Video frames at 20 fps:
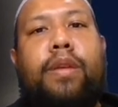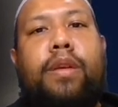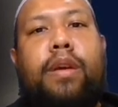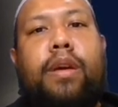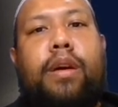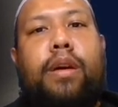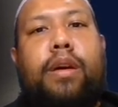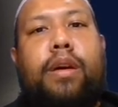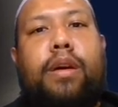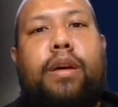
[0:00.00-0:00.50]

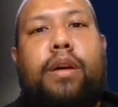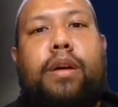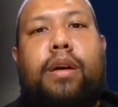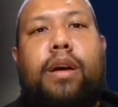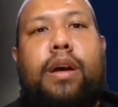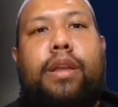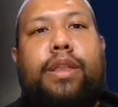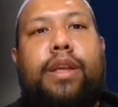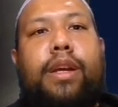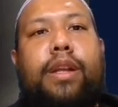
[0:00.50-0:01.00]

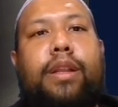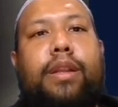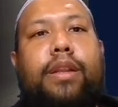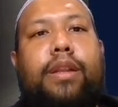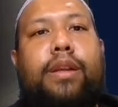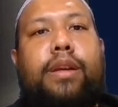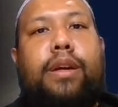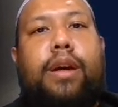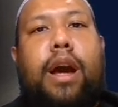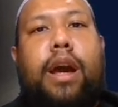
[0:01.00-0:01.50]
I think
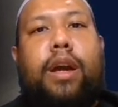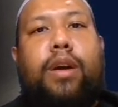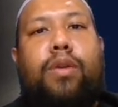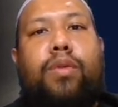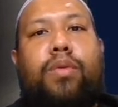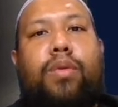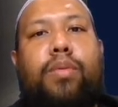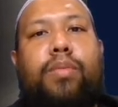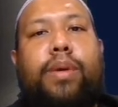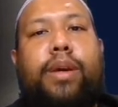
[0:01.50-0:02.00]
the
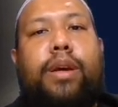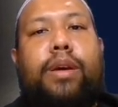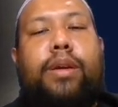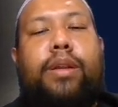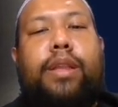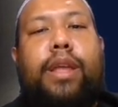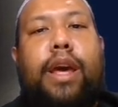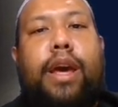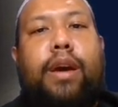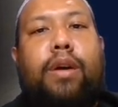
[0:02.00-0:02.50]
icon will be
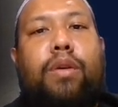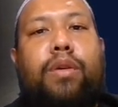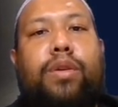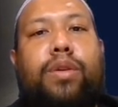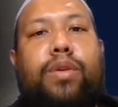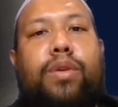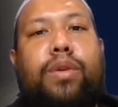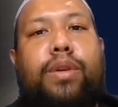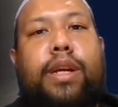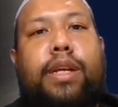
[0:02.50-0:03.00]
there on
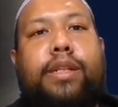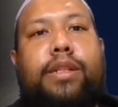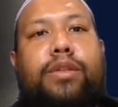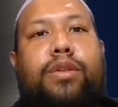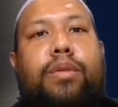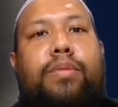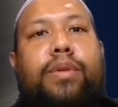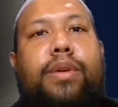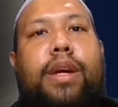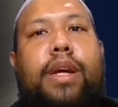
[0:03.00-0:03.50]
your
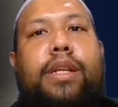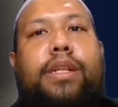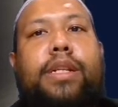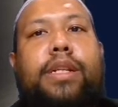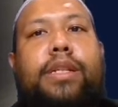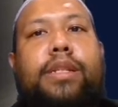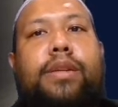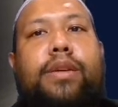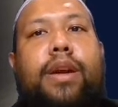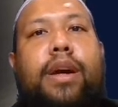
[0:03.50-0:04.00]
desktop. You can
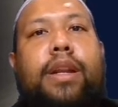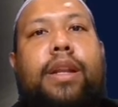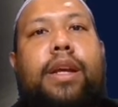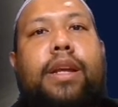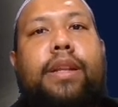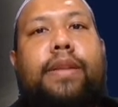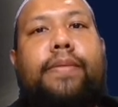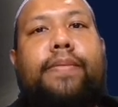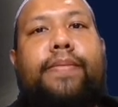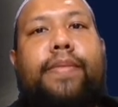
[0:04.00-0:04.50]
just run
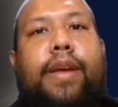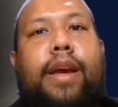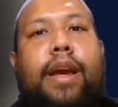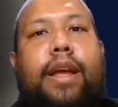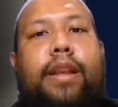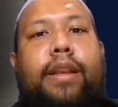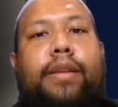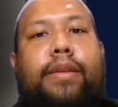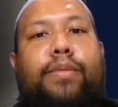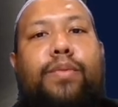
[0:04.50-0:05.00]
it,
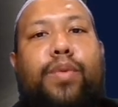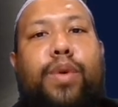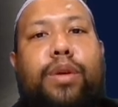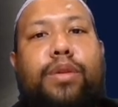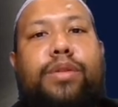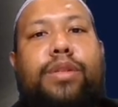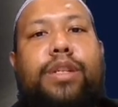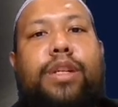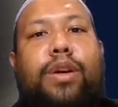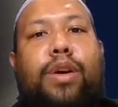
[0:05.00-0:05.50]
and
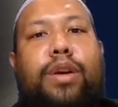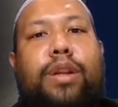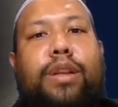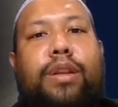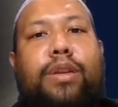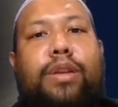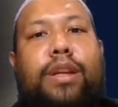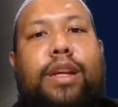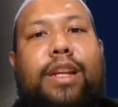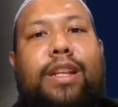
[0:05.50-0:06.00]
we'll see
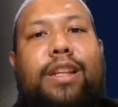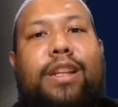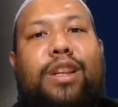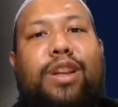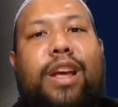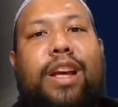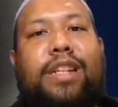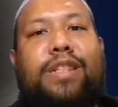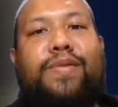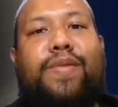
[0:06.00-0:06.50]
in the
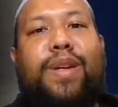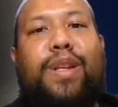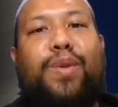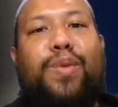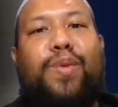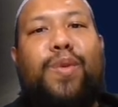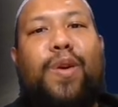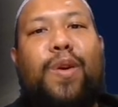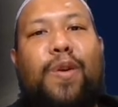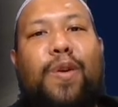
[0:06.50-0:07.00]
next
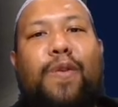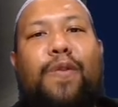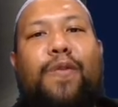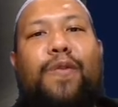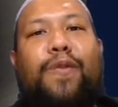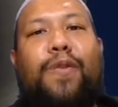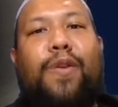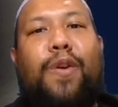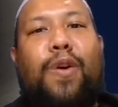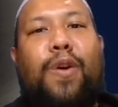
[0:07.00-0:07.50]
video
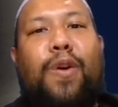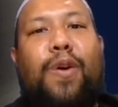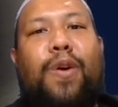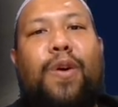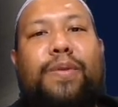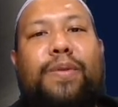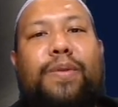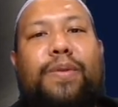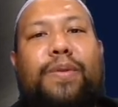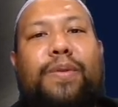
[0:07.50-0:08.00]

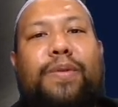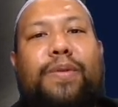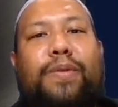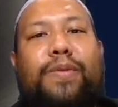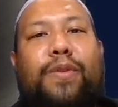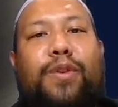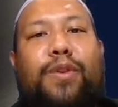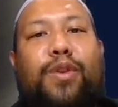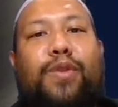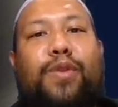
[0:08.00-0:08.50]
for
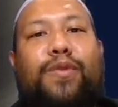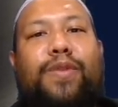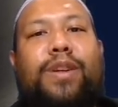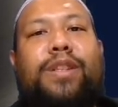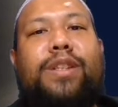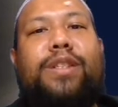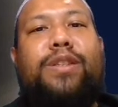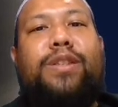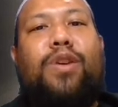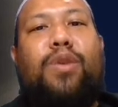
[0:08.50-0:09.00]
your
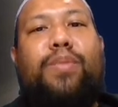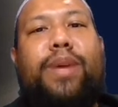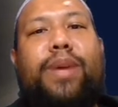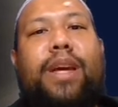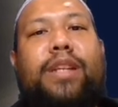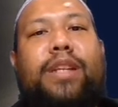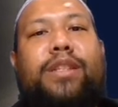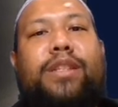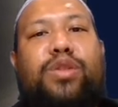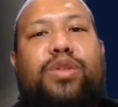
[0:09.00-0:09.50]
first
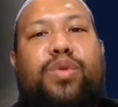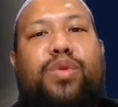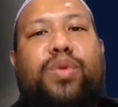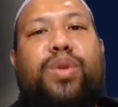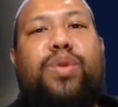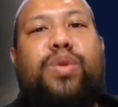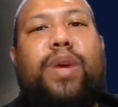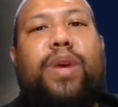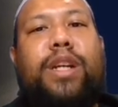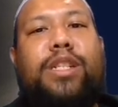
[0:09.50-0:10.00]
OBS
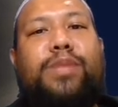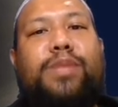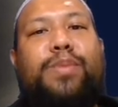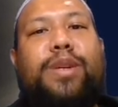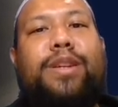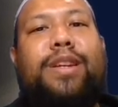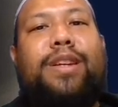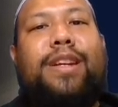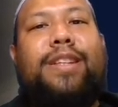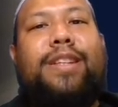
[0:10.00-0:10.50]
Studio
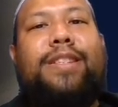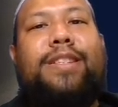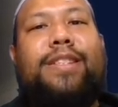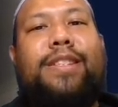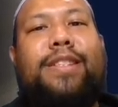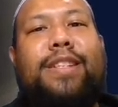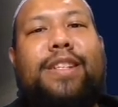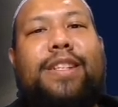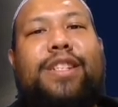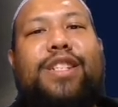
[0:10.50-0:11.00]
experience,
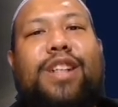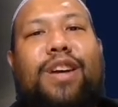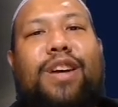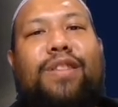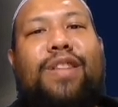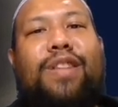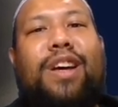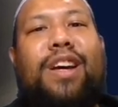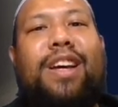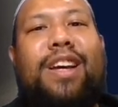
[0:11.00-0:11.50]

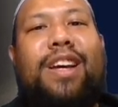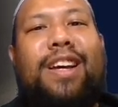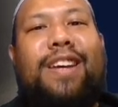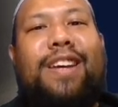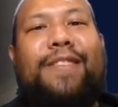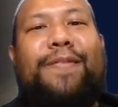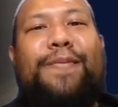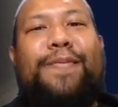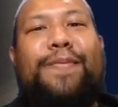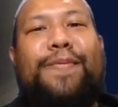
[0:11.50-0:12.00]
inshallah.
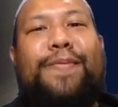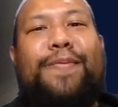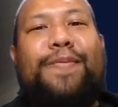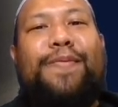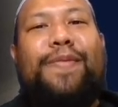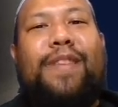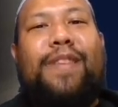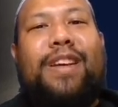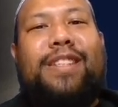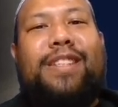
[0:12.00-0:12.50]

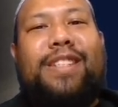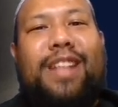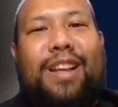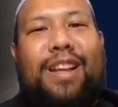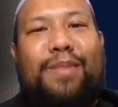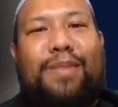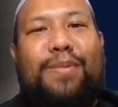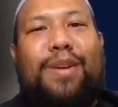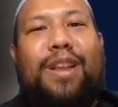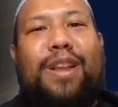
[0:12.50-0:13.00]

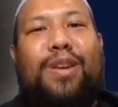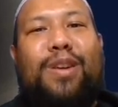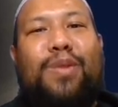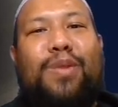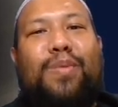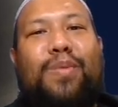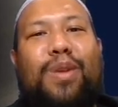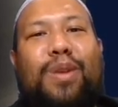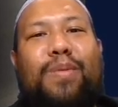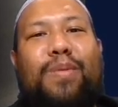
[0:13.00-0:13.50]
Assalamualaikum
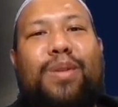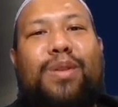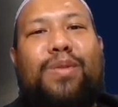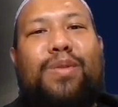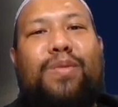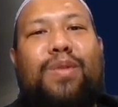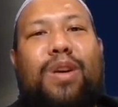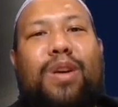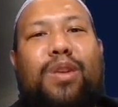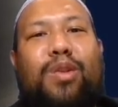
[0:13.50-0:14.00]

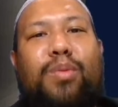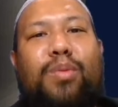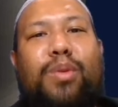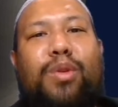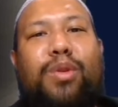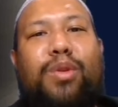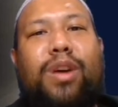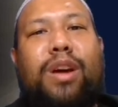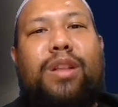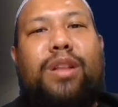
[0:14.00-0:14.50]
warahmatullahi
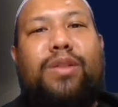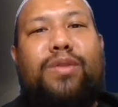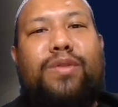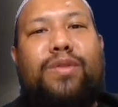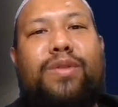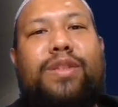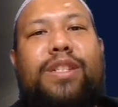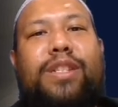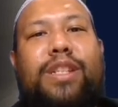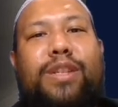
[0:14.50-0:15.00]
wabarakatuh.
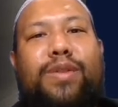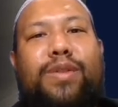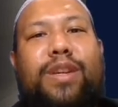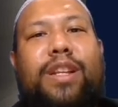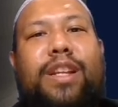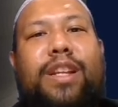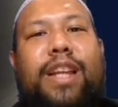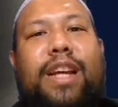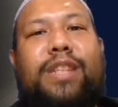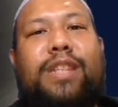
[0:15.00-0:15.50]
See you in
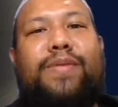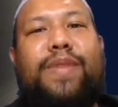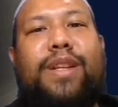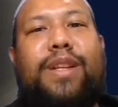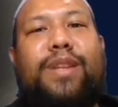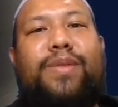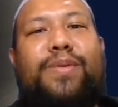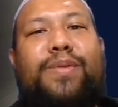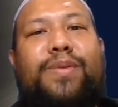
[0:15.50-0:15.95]
the next video.